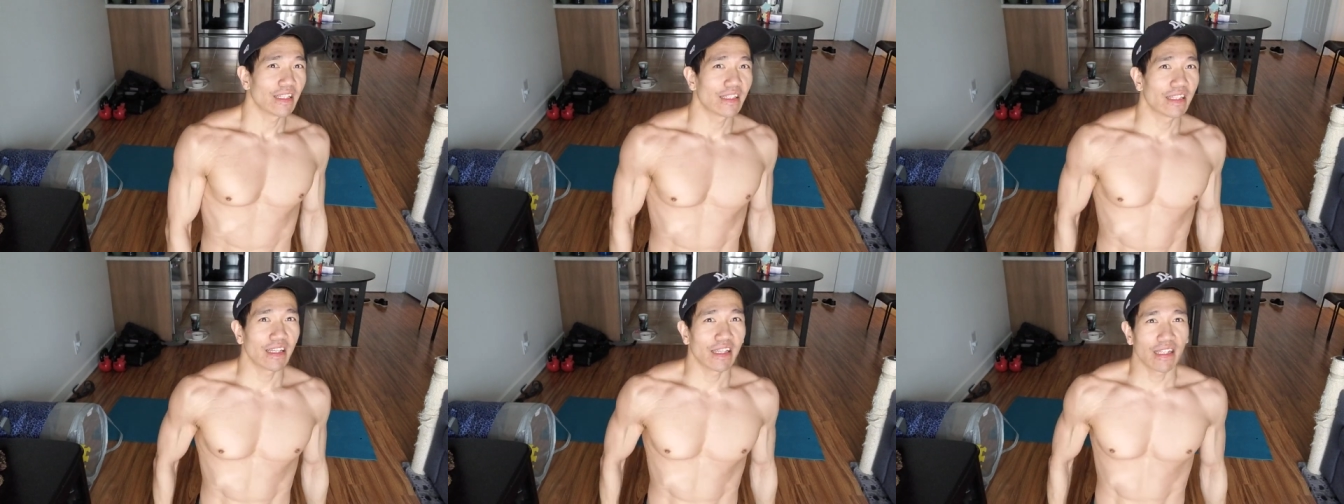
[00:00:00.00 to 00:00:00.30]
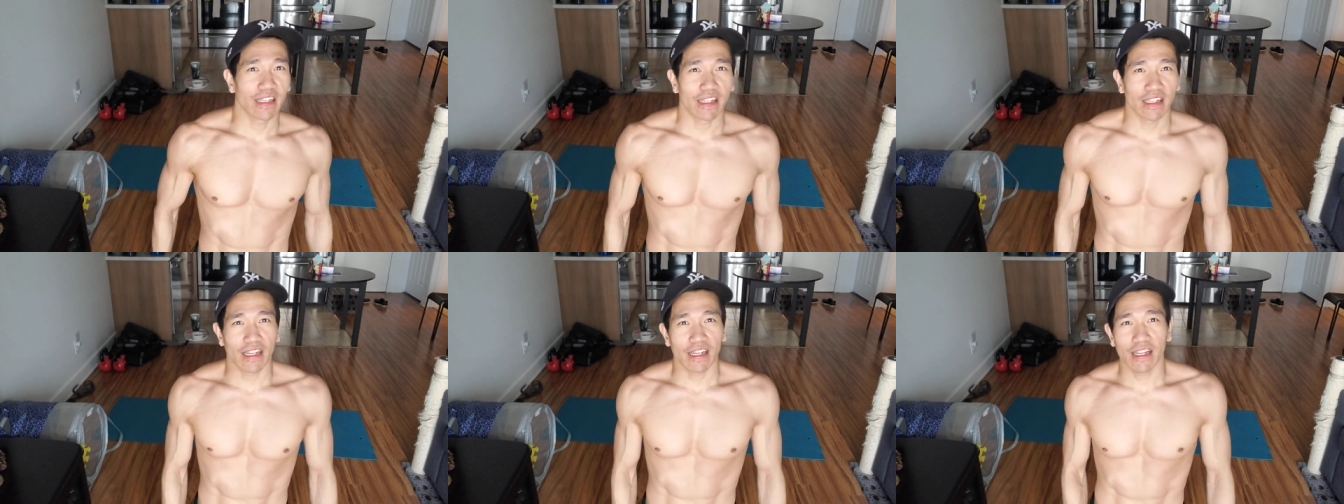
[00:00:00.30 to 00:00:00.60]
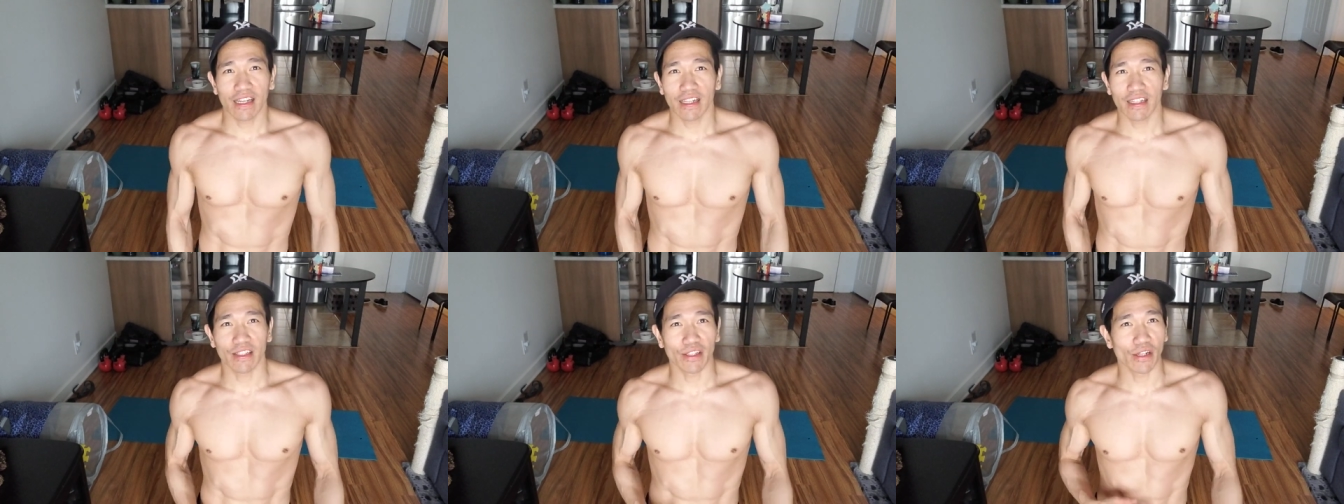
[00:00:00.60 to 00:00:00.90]
then,
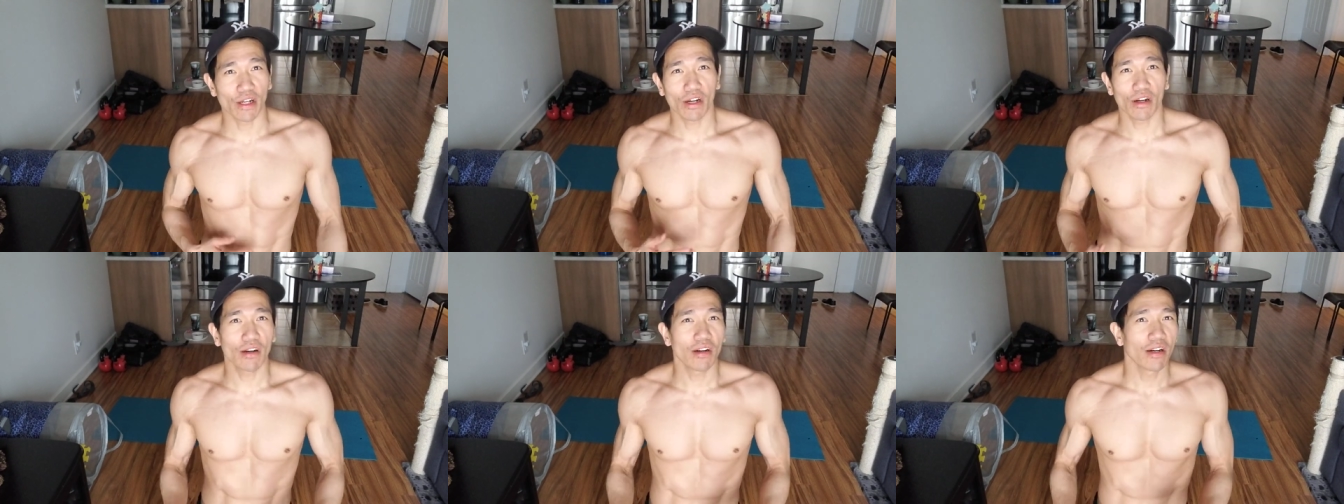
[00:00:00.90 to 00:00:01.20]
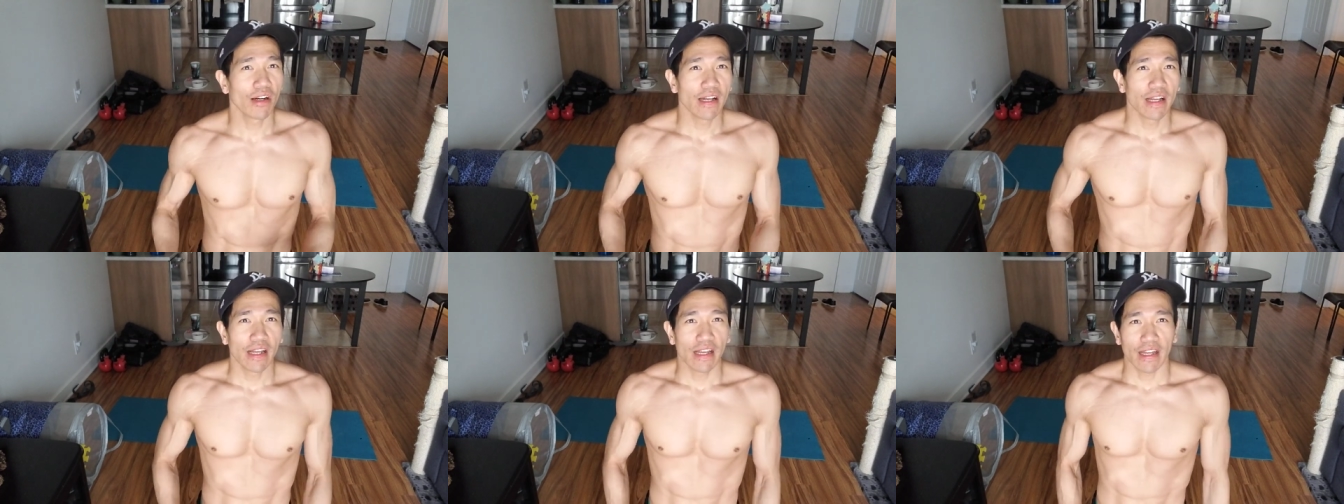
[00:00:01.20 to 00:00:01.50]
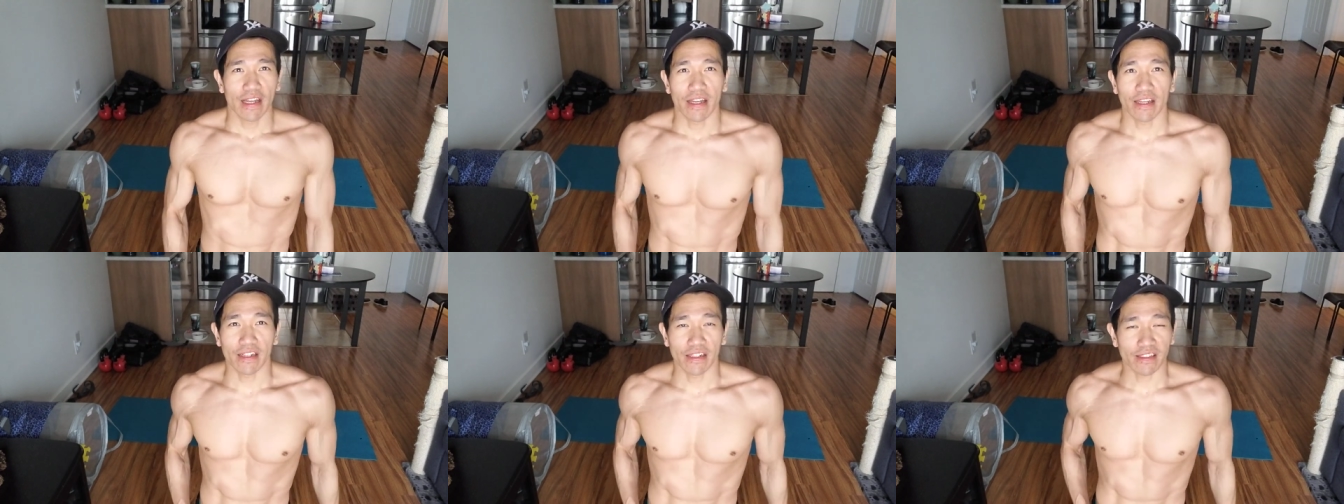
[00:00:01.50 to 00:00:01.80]
you know,
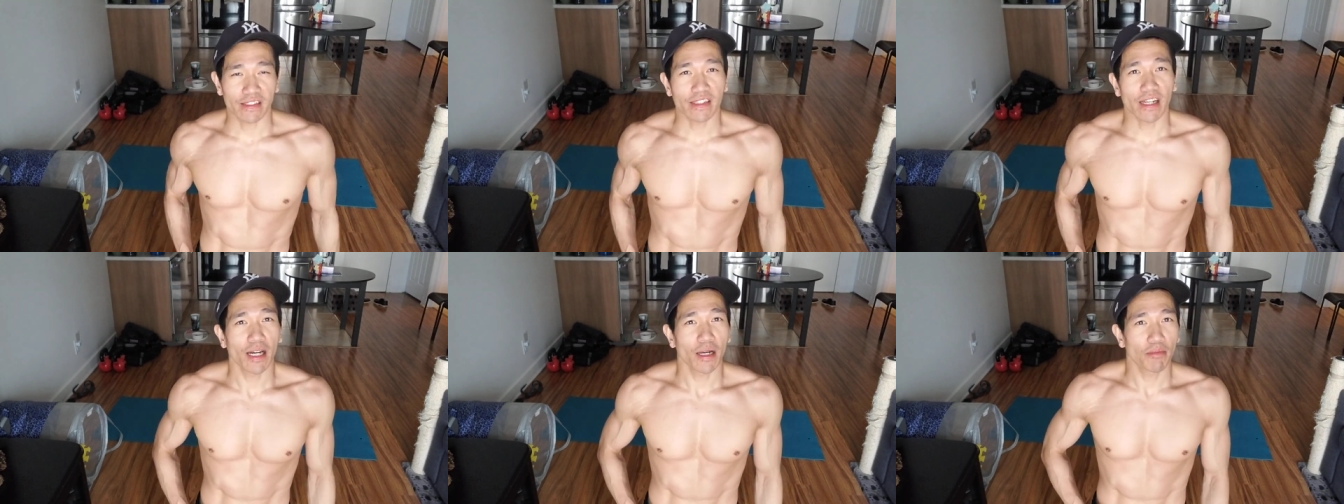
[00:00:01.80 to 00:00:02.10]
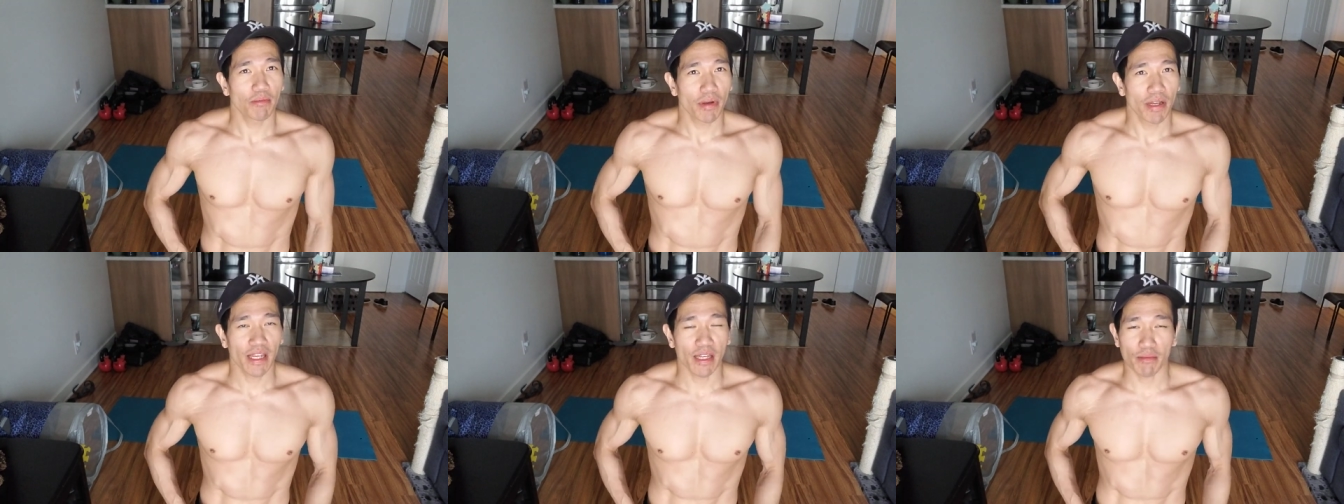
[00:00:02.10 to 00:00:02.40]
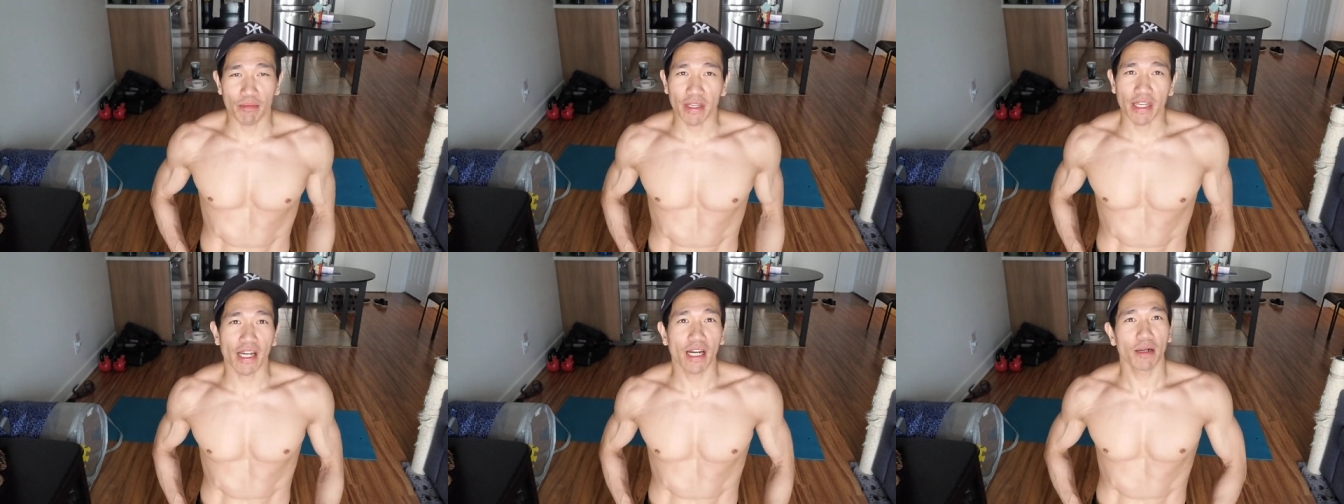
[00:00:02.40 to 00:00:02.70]
hit us up,
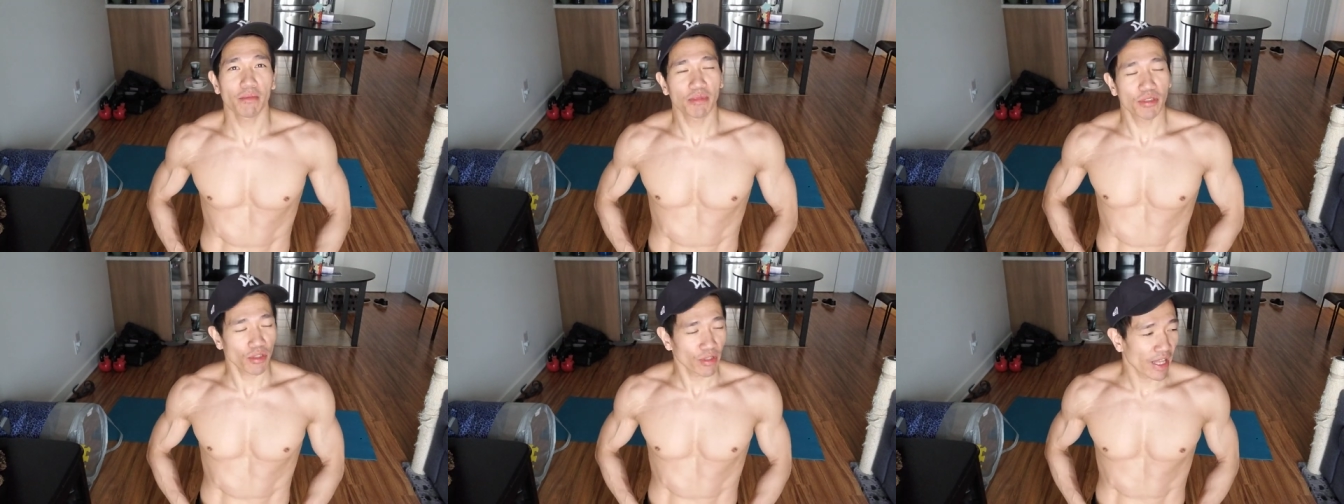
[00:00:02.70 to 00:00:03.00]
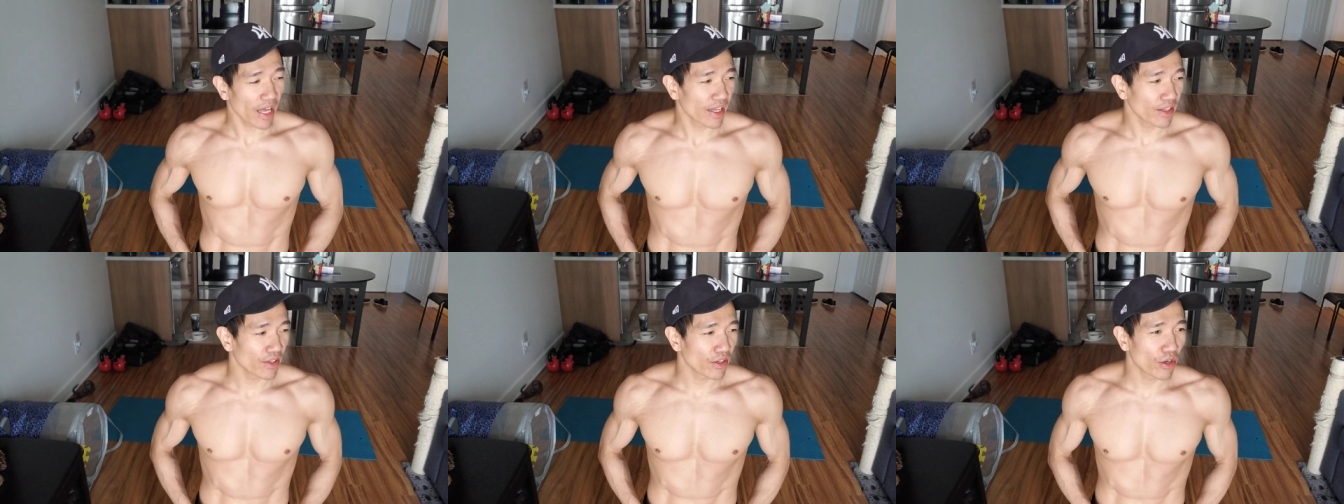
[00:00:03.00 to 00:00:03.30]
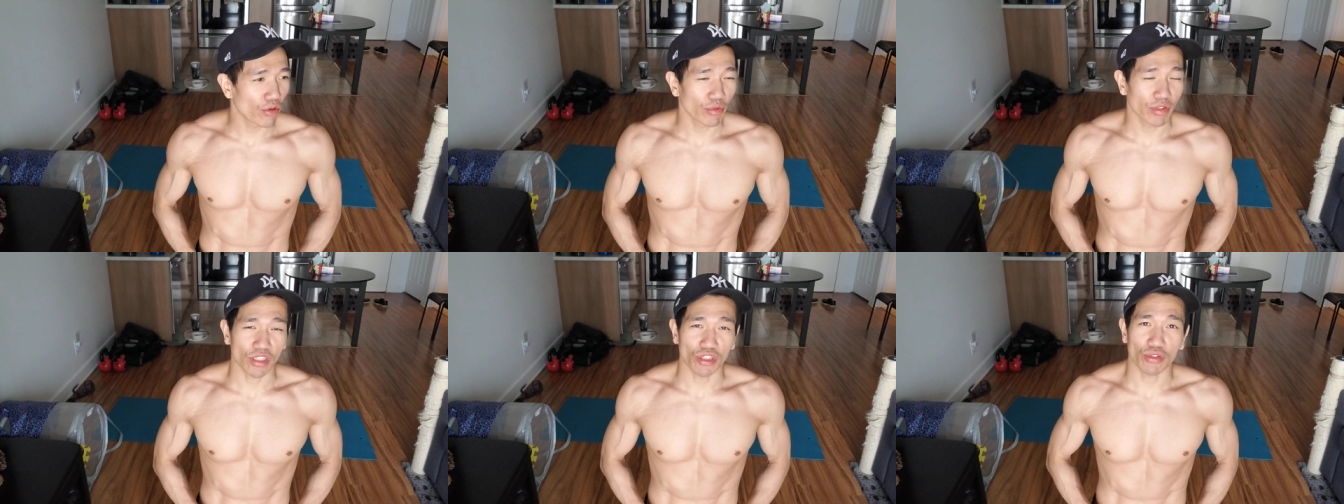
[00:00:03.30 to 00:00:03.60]
hit me up so that, you know,
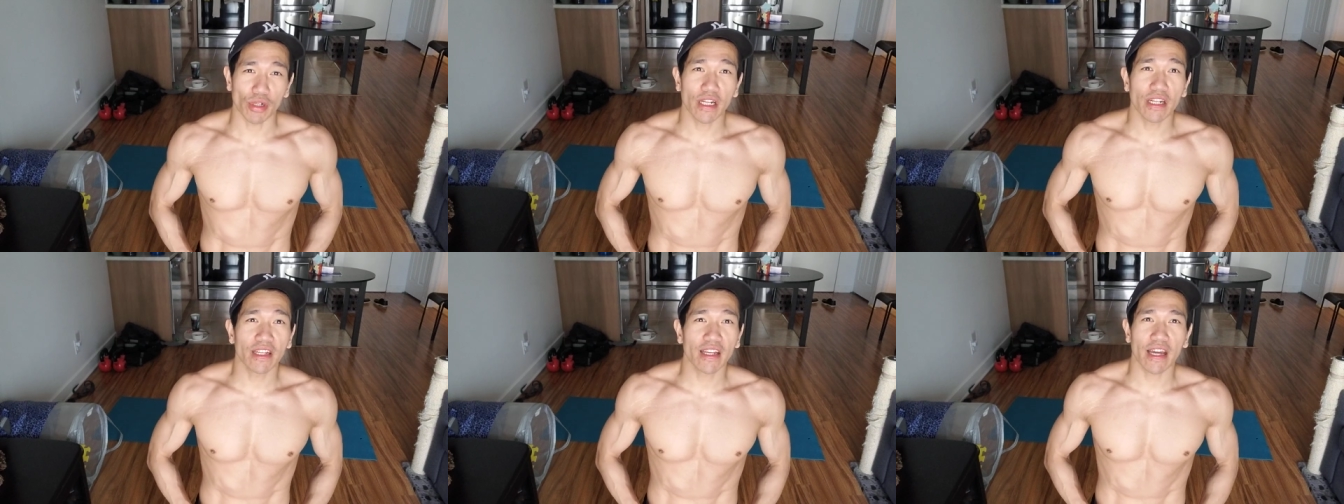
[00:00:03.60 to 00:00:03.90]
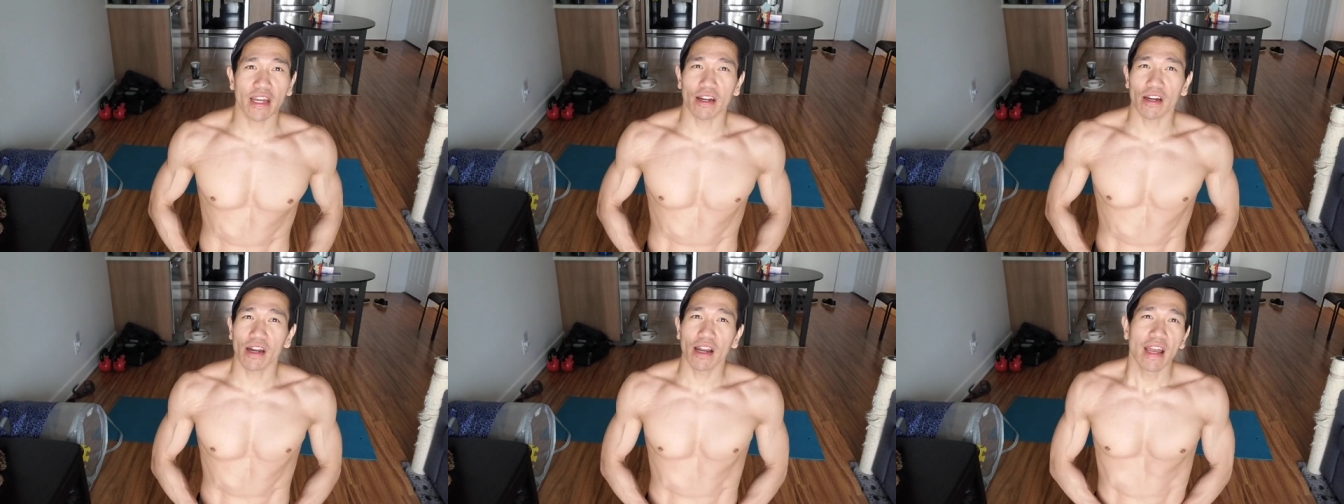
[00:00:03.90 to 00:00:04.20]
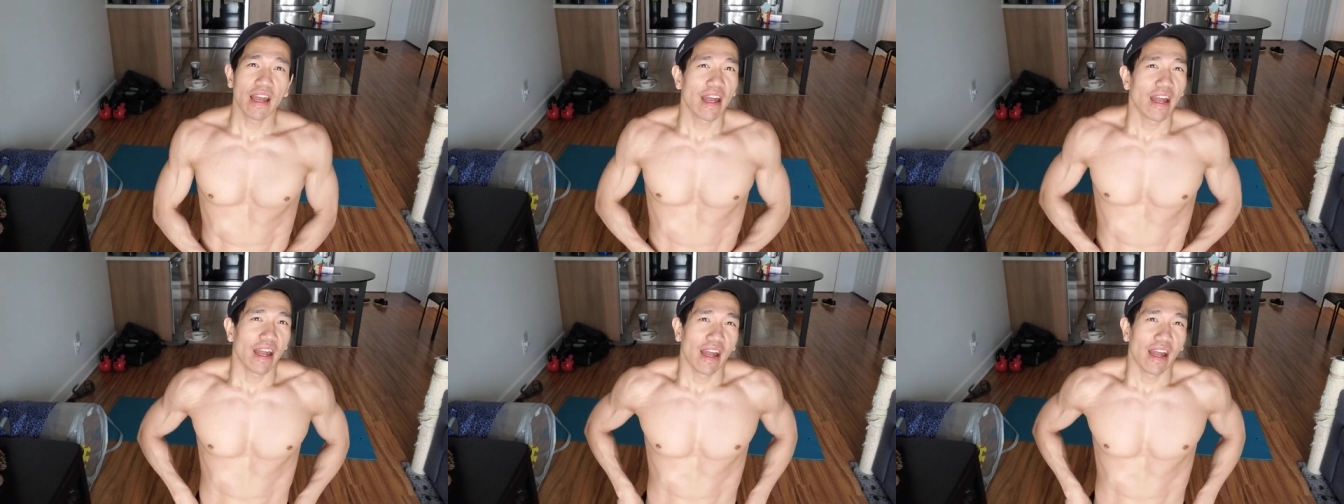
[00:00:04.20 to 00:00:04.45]
we can train together.